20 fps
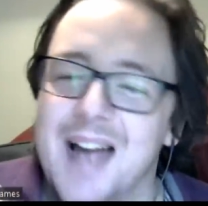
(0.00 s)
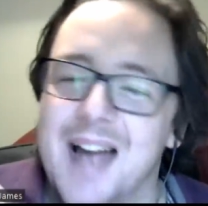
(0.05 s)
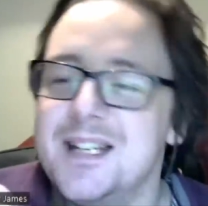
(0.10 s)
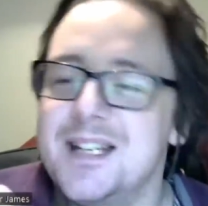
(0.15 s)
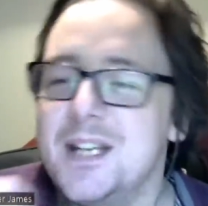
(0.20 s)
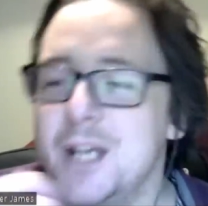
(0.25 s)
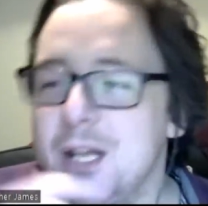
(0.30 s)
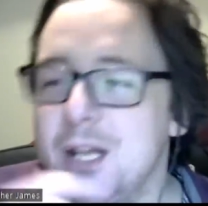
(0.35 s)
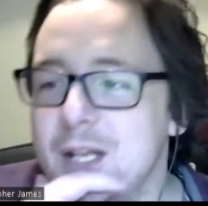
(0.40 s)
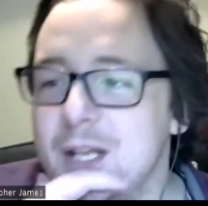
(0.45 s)
and
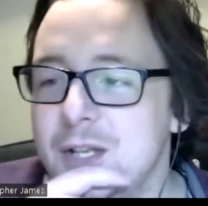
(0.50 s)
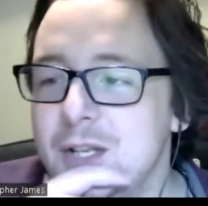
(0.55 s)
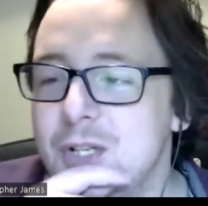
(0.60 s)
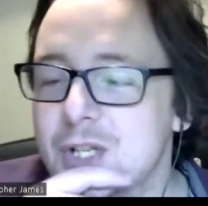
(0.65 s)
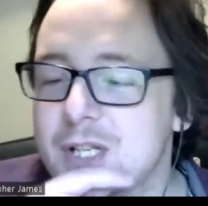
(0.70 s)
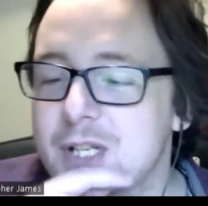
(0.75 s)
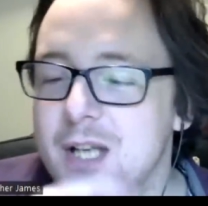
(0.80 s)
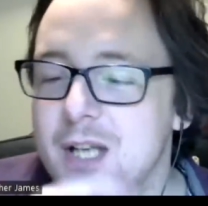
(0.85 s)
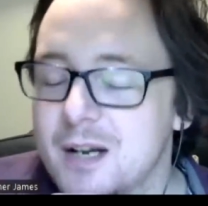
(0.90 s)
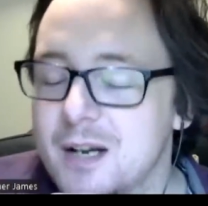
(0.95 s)
you
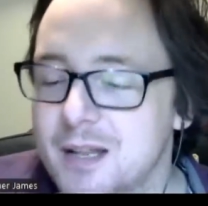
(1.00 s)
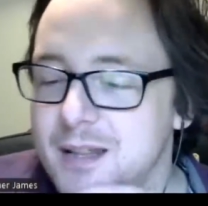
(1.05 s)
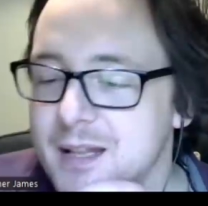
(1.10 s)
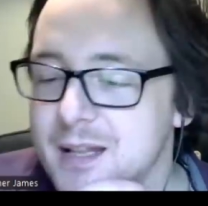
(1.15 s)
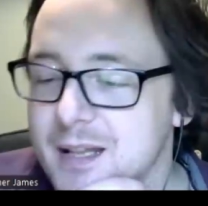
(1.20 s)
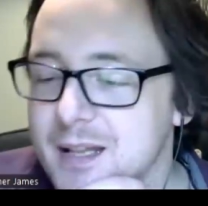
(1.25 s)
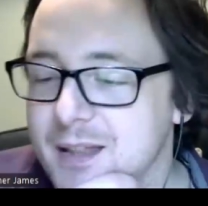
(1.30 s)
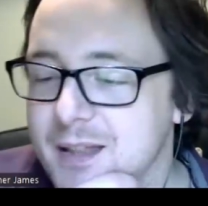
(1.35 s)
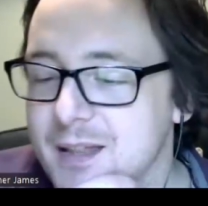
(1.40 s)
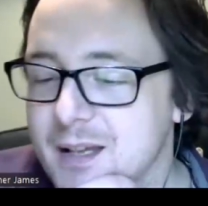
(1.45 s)
just kind of
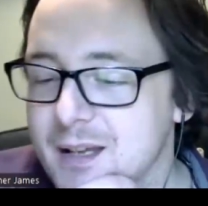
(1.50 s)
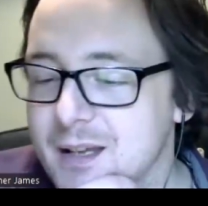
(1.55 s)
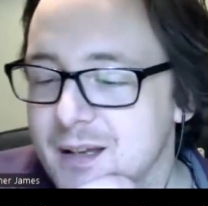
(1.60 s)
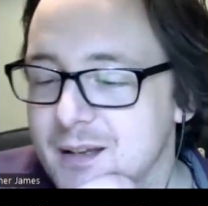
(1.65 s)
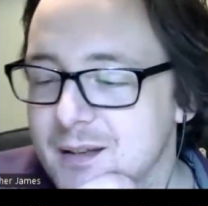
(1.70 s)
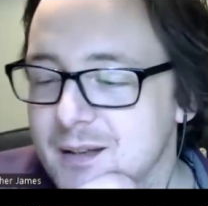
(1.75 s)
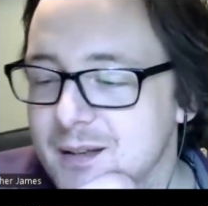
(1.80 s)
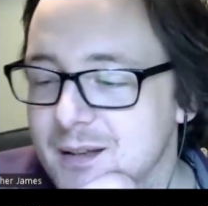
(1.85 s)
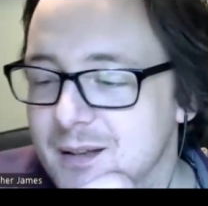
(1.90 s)
think that